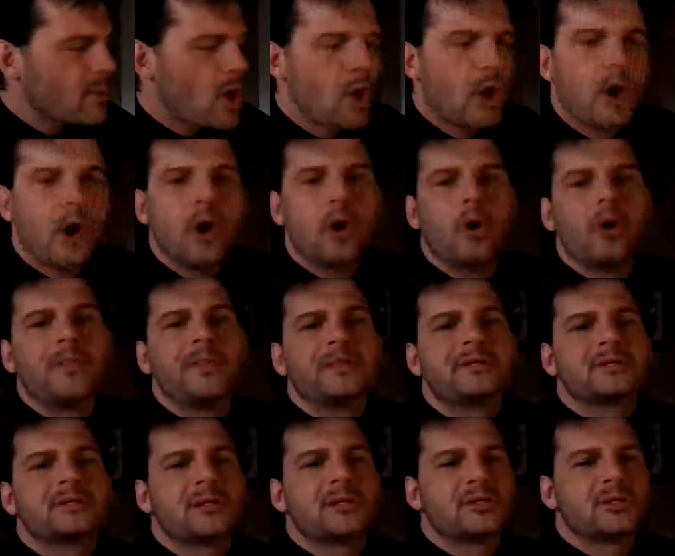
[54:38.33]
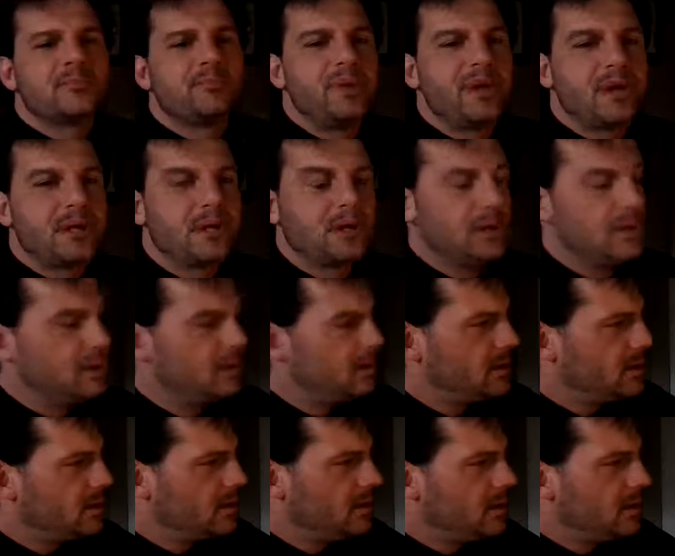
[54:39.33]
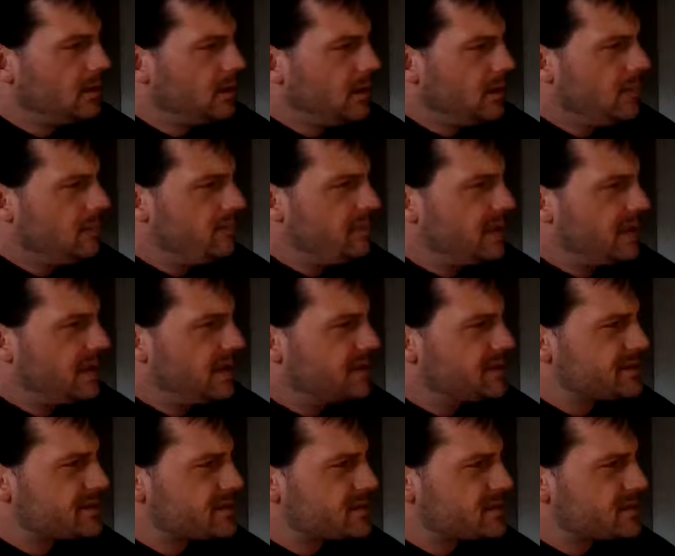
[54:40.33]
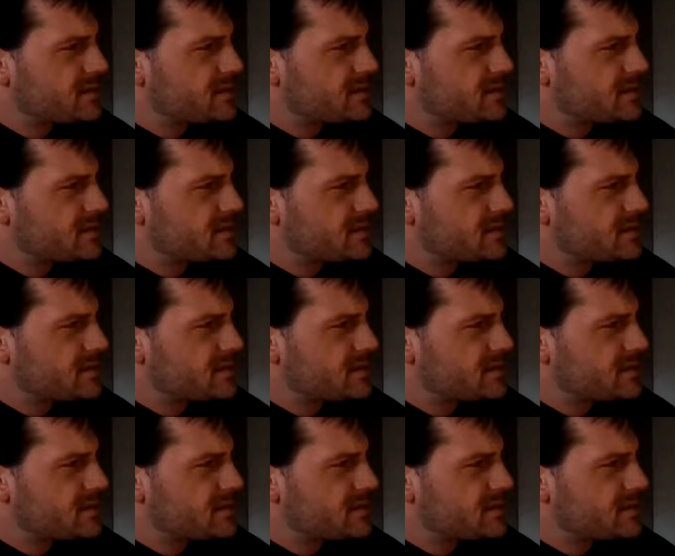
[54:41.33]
Oh, and this is such a pickle because